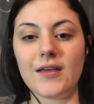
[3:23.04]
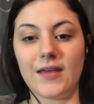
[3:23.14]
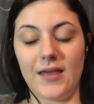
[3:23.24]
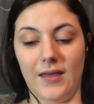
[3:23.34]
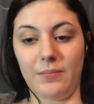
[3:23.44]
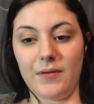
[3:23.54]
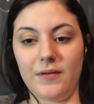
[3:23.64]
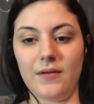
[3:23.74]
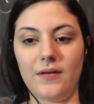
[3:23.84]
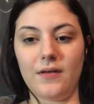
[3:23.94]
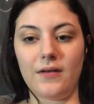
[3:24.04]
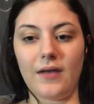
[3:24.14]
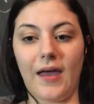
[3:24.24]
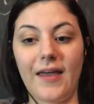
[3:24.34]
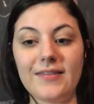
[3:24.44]
Ip.
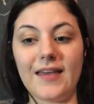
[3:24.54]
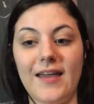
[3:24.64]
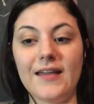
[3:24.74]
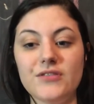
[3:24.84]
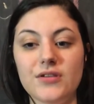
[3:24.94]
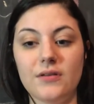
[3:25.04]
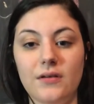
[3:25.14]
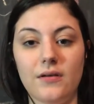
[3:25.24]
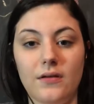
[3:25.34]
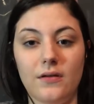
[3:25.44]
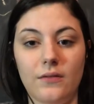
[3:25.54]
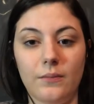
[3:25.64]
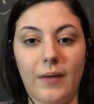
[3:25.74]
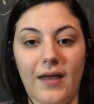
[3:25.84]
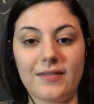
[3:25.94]
SH
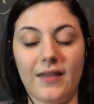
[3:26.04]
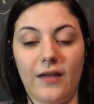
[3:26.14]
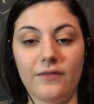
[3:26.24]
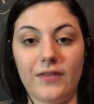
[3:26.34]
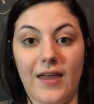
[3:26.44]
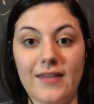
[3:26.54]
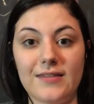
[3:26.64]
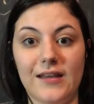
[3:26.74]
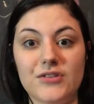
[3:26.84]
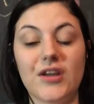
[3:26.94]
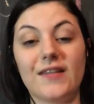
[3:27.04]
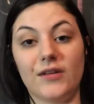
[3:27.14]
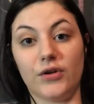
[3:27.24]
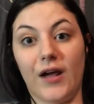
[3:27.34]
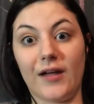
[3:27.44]
by itself, the SH is a
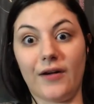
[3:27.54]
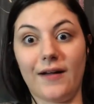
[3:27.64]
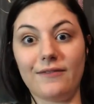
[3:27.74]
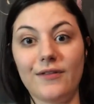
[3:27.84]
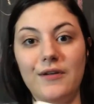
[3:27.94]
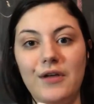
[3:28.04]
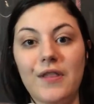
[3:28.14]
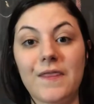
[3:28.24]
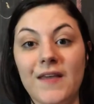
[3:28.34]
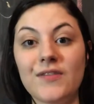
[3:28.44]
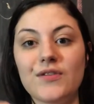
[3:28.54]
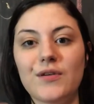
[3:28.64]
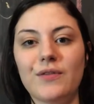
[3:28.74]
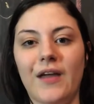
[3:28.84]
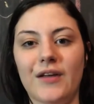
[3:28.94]
digraph. These
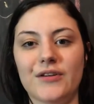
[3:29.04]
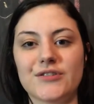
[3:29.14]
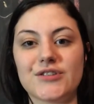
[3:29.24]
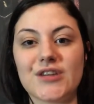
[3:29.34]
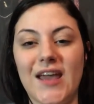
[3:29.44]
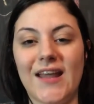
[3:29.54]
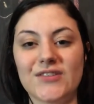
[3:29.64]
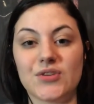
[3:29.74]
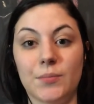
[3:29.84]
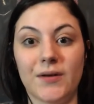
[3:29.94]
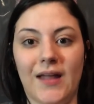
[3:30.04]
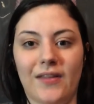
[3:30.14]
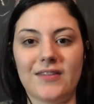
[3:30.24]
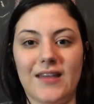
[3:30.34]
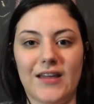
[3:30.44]
two letters change in
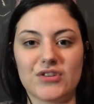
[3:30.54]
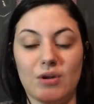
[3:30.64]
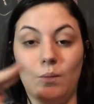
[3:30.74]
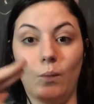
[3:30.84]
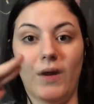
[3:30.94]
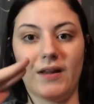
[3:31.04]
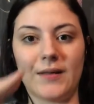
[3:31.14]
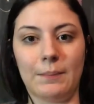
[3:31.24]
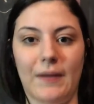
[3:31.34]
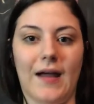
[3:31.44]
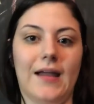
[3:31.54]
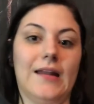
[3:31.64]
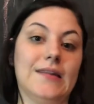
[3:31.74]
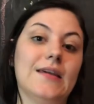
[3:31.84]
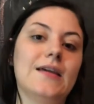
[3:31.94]
pronunciation when
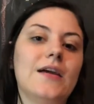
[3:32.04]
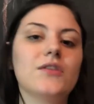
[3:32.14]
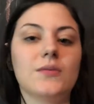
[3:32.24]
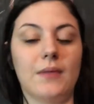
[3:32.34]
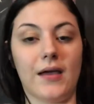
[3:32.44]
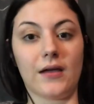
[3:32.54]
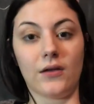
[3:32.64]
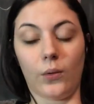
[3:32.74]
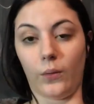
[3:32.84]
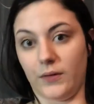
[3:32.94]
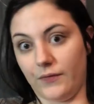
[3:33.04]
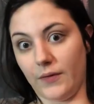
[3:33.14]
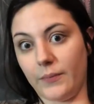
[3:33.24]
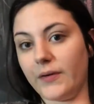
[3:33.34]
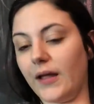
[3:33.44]
combined to make a whole different
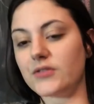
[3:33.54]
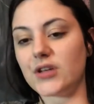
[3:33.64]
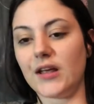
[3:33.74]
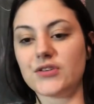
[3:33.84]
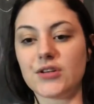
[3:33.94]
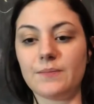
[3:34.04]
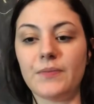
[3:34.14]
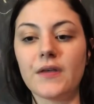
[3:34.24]
pronunciation.